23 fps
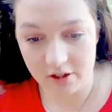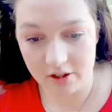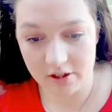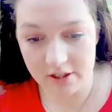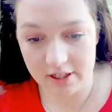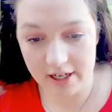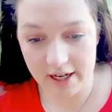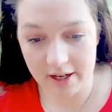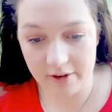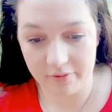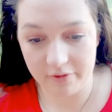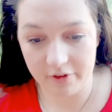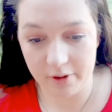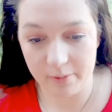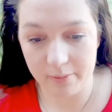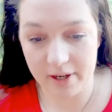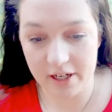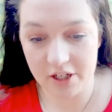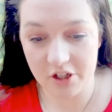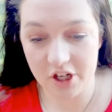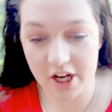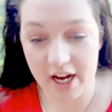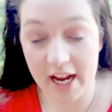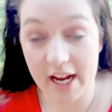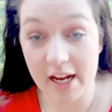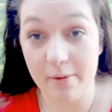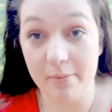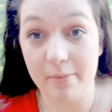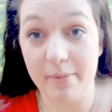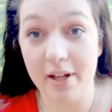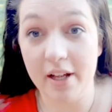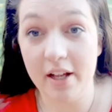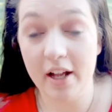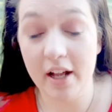down through my
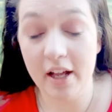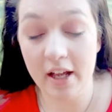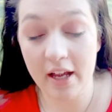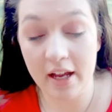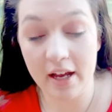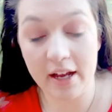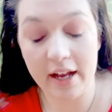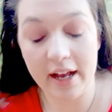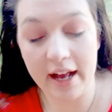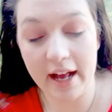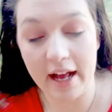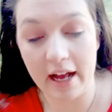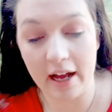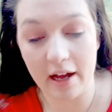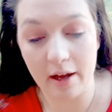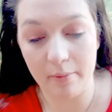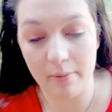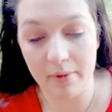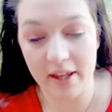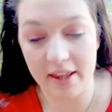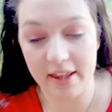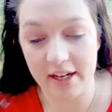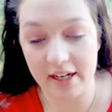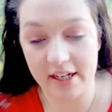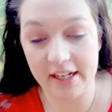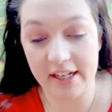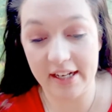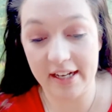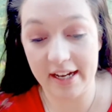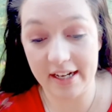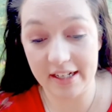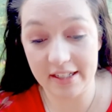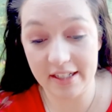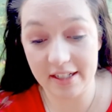chamber, and then
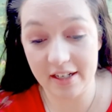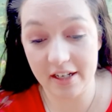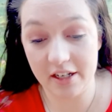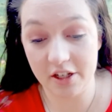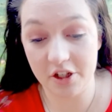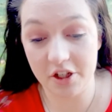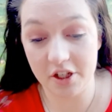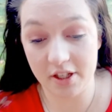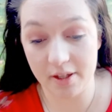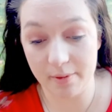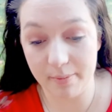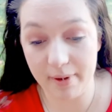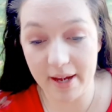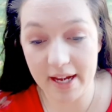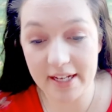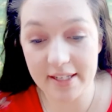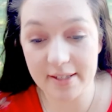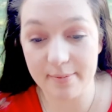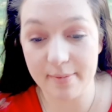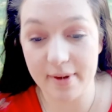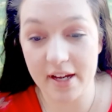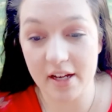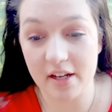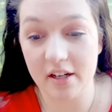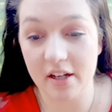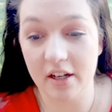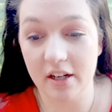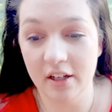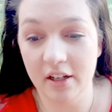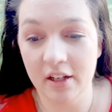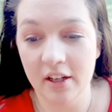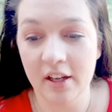connected it to the pacemaker.